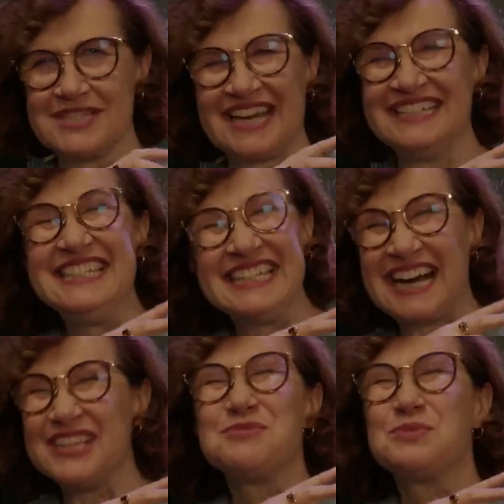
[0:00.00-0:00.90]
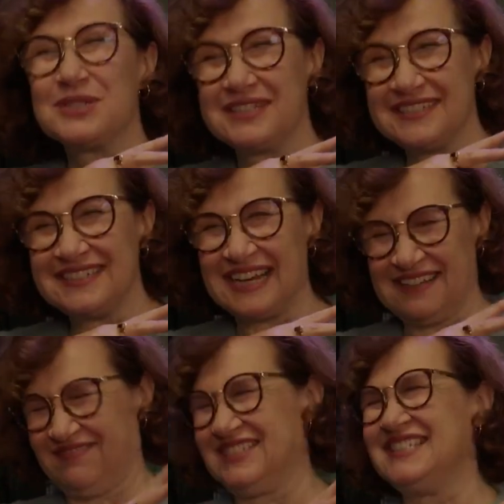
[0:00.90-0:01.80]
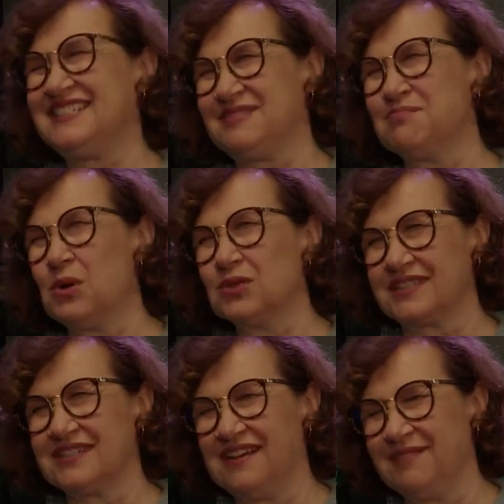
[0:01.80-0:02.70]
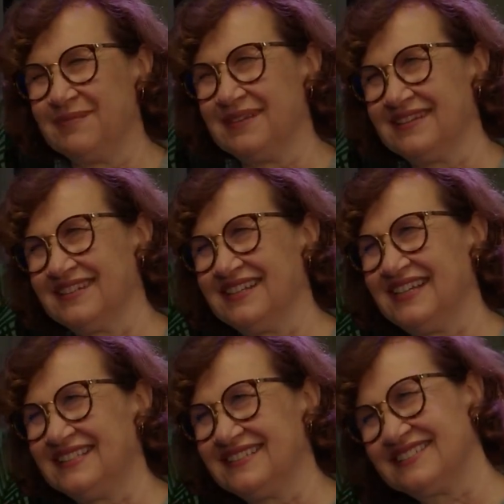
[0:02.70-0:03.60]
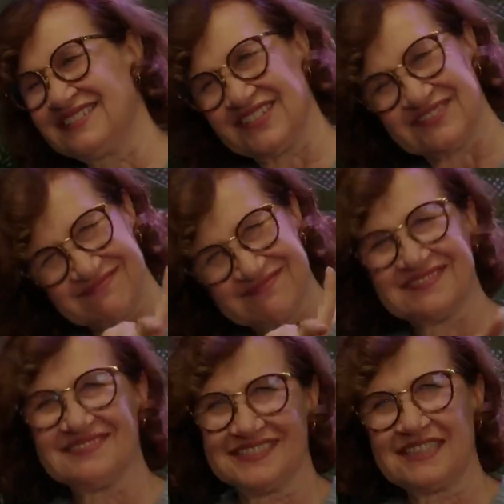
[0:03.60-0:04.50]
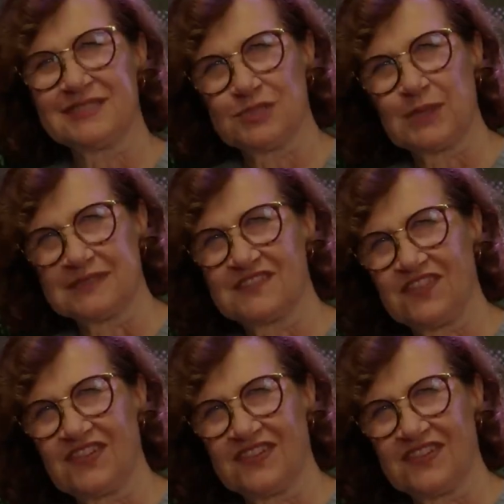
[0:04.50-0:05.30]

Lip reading: I wouldn't have needed more time, and so there is one scene.